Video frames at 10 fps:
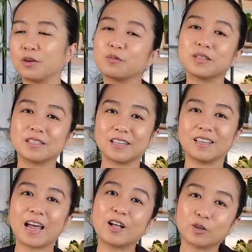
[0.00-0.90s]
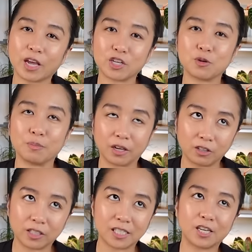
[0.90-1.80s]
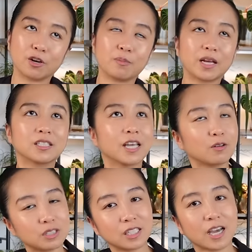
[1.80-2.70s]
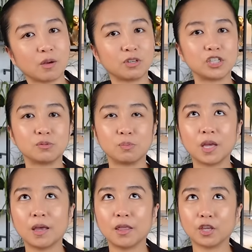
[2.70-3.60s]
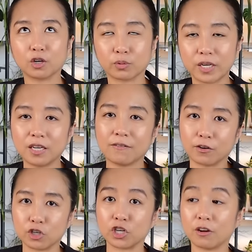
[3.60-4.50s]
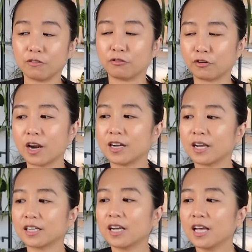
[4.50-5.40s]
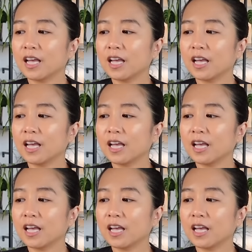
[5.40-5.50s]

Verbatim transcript: It was an alocasia micholitziana Maxkowskii, which is the green version of the deck.